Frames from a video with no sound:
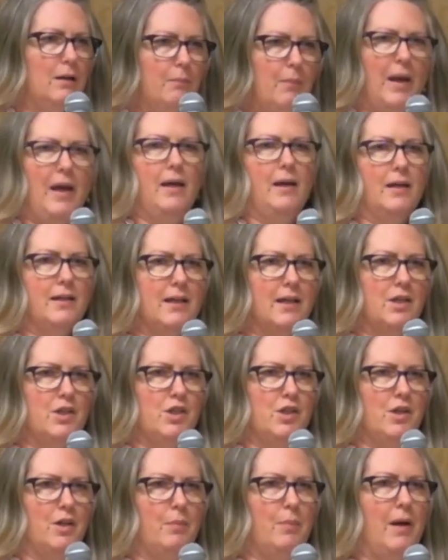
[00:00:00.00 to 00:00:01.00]
paying
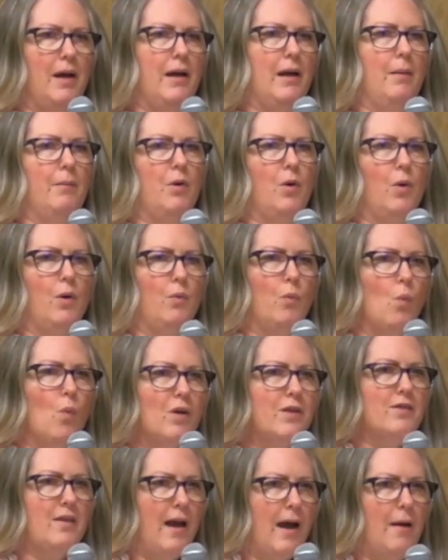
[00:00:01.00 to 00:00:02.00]
attention to the pain. I'm going,
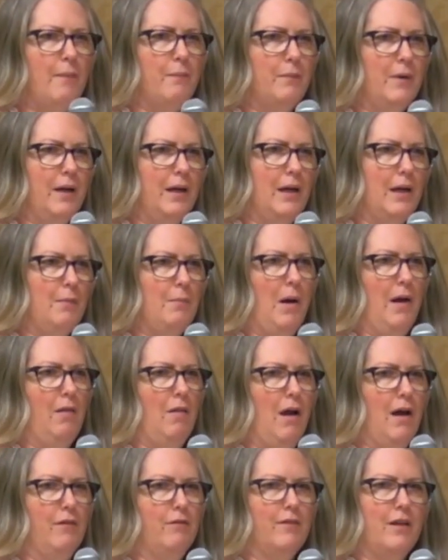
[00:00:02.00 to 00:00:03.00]
what's happening in my
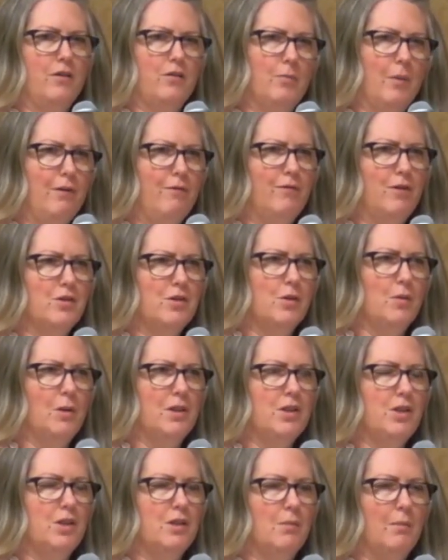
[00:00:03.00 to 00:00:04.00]
life? That's my first
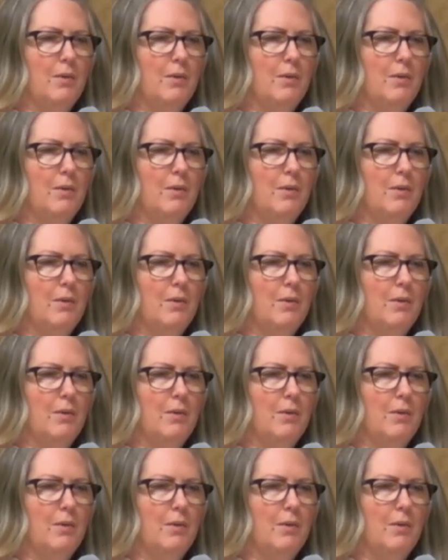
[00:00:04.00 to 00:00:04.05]
question to